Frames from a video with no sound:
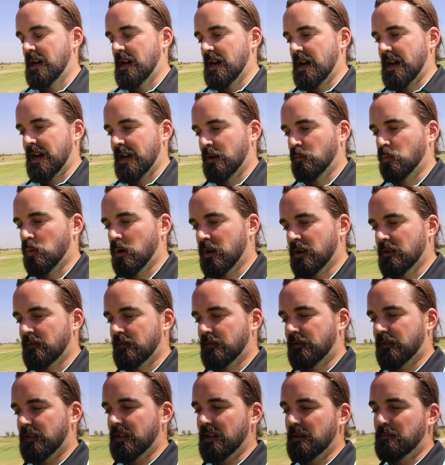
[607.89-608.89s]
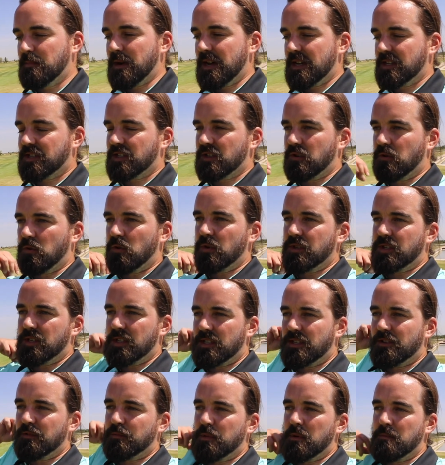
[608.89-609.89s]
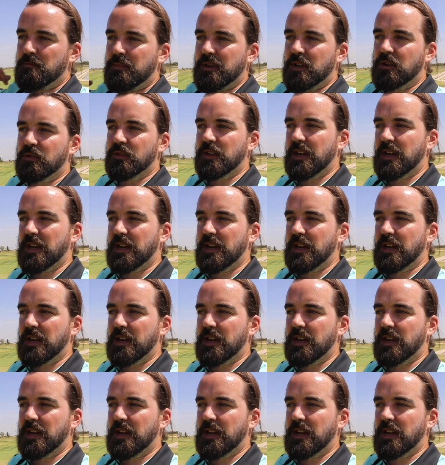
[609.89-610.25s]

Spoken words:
And one of the best courses to have been built